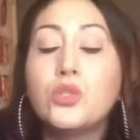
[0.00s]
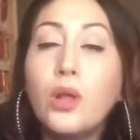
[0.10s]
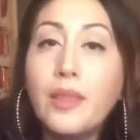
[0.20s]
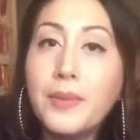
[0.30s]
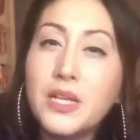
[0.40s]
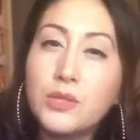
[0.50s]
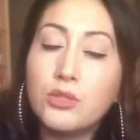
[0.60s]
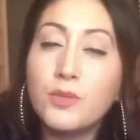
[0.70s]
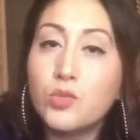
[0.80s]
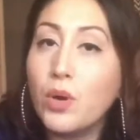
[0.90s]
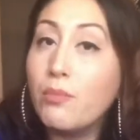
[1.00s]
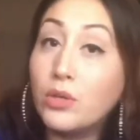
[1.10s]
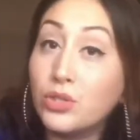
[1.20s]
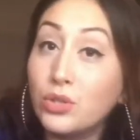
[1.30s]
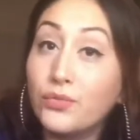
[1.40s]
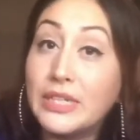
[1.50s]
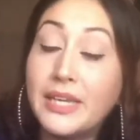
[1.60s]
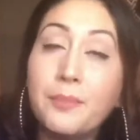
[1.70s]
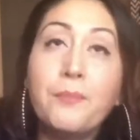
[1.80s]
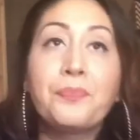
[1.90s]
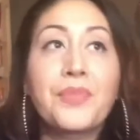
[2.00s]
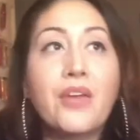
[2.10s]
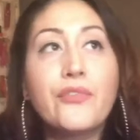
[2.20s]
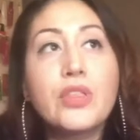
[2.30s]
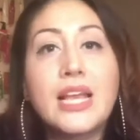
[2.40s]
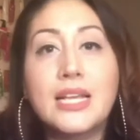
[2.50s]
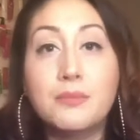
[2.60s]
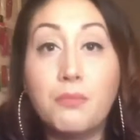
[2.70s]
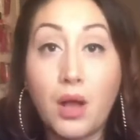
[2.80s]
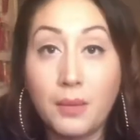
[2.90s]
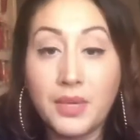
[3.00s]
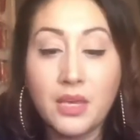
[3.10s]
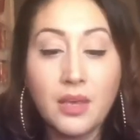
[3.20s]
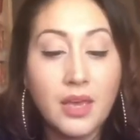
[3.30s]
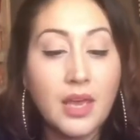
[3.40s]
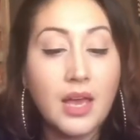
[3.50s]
do all that because it was much more emotional for him. I feel like as mommy,